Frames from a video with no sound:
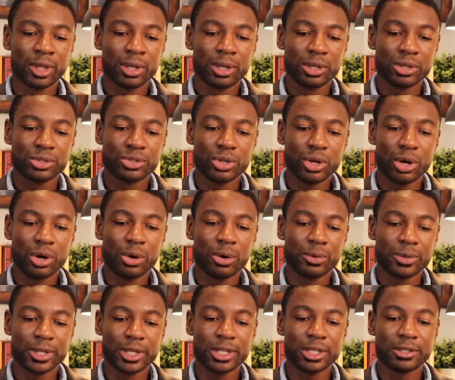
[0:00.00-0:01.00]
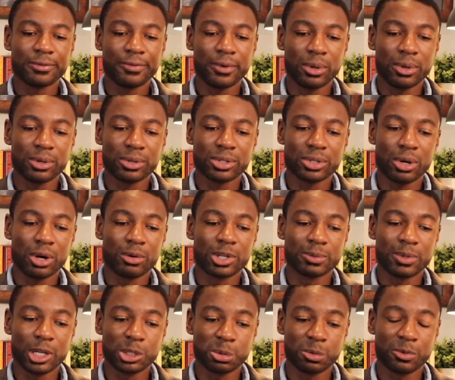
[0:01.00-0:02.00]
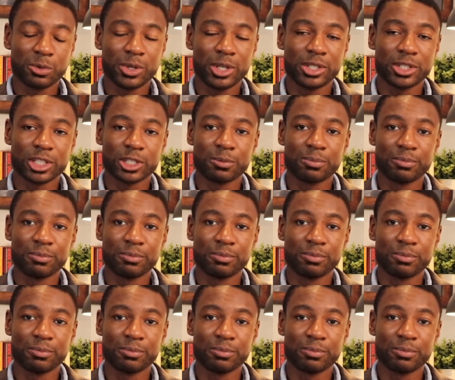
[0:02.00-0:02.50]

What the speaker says: So these folks are responsible for these